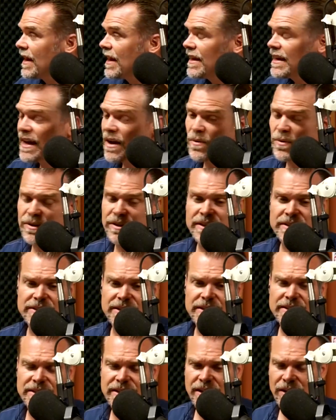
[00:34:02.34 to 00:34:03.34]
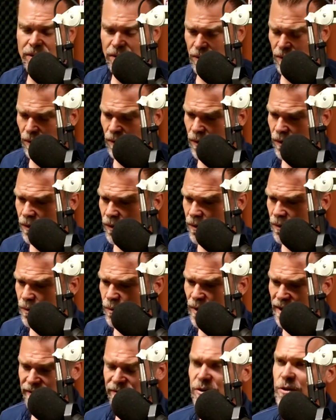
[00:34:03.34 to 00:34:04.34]
Yeah, well, this is the whole,
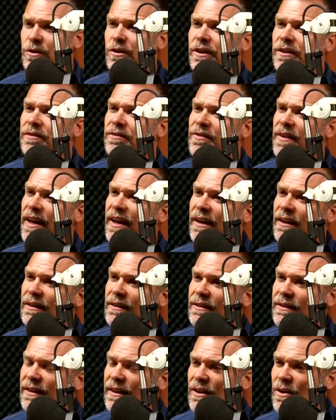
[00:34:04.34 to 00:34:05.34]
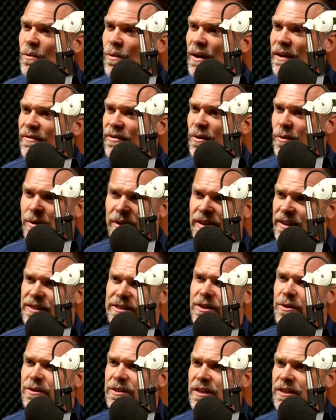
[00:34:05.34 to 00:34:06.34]
what if you couldn't fail? What if there really is
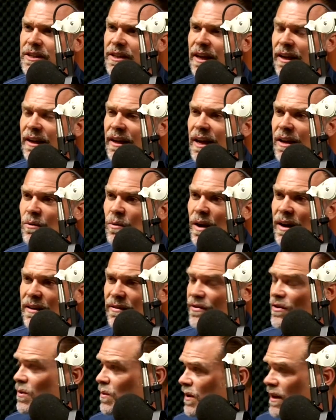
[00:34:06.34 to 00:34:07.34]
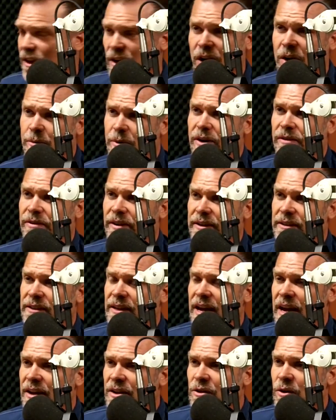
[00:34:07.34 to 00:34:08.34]
no such thing? And what if you really are perfect
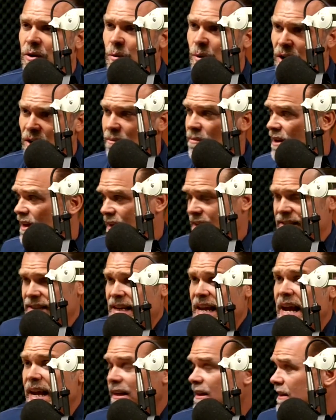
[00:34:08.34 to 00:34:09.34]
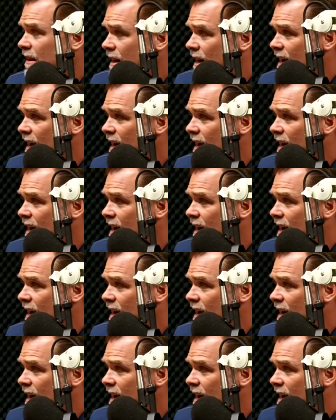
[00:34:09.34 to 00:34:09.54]
and your well-being is innate?